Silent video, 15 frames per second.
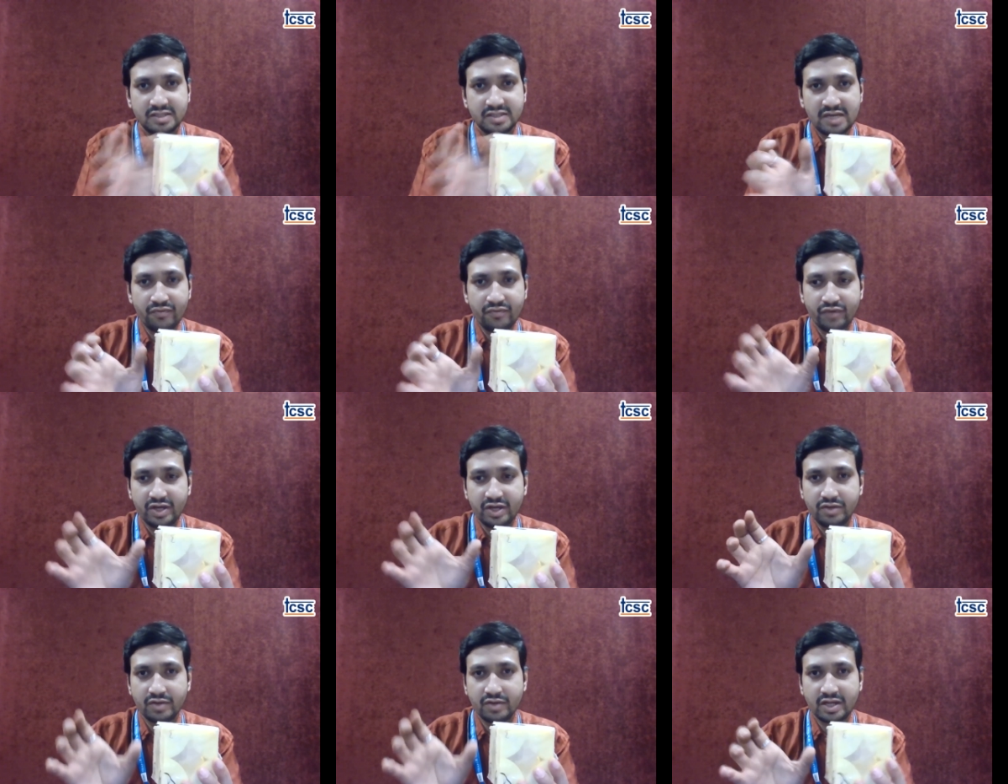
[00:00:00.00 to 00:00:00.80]
same
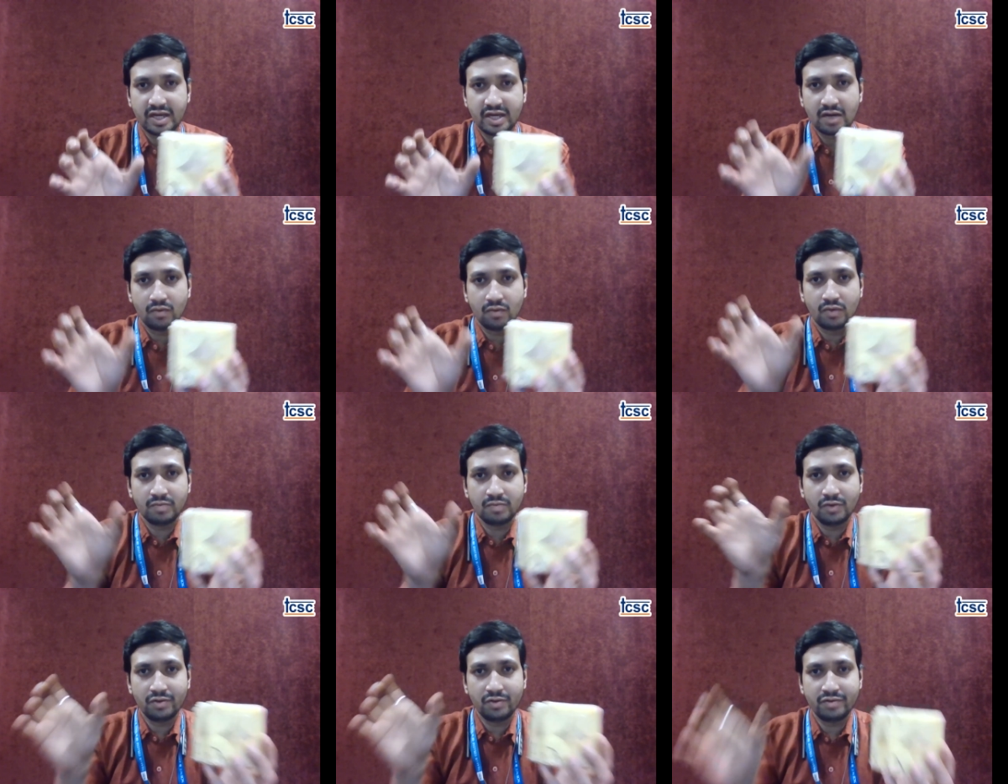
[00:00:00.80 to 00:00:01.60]
way you can have
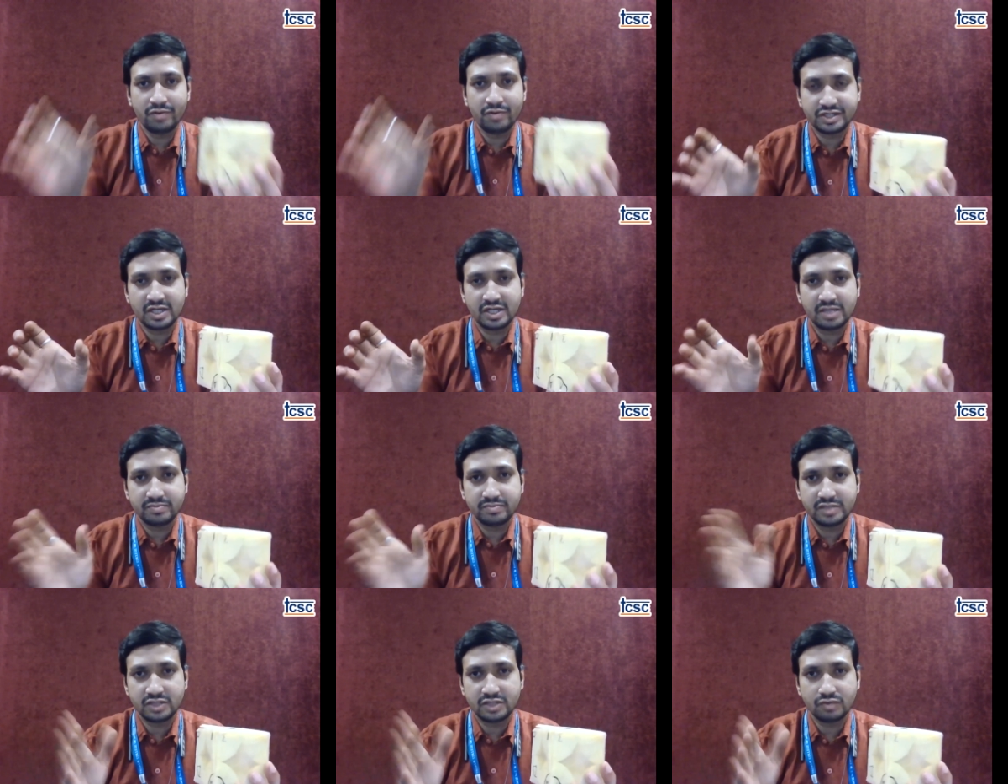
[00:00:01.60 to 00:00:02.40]
one more unit cell
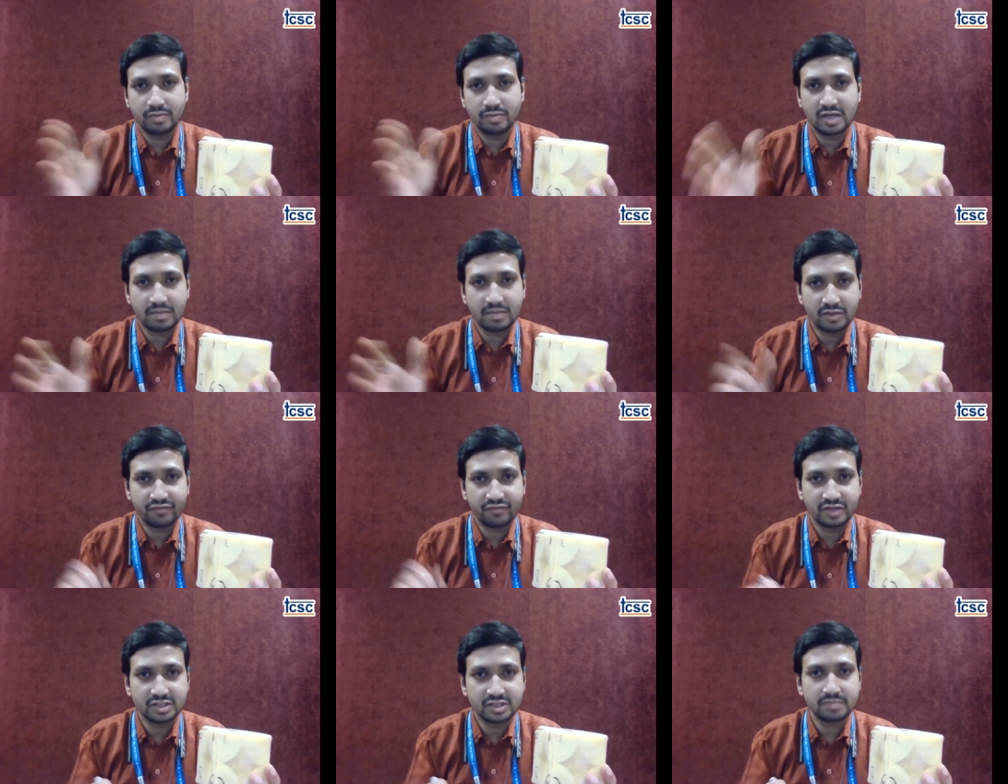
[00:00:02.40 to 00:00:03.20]
it will become the
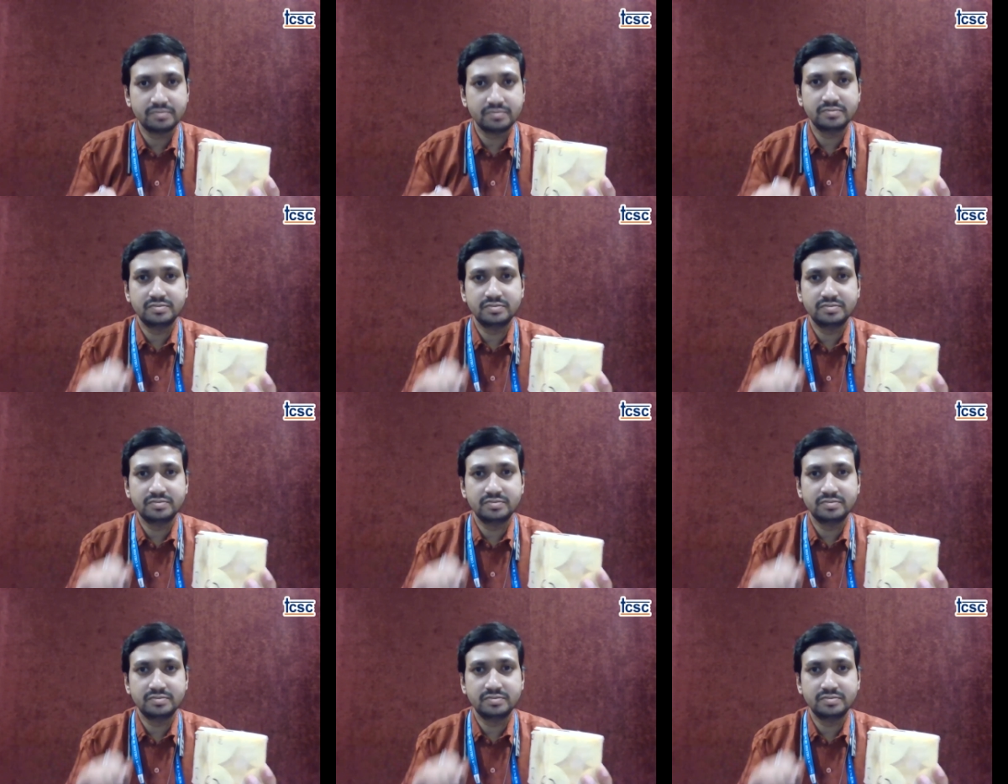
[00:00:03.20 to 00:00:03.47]
face